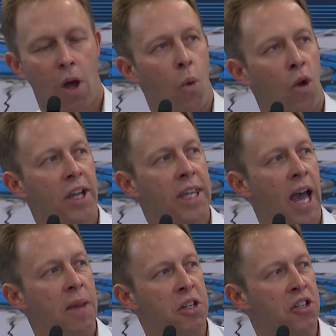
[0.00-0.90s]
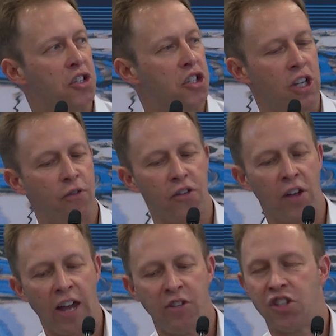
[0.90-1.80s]
When I came in as the Chief of
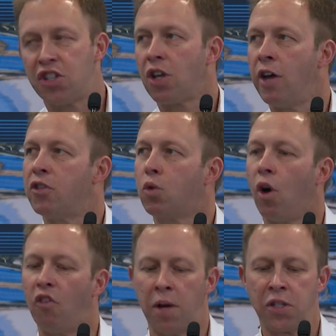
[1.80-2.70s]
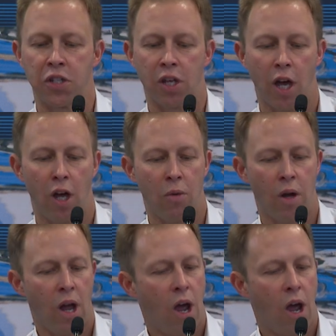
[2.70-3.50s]
Navy just over 12 months ago,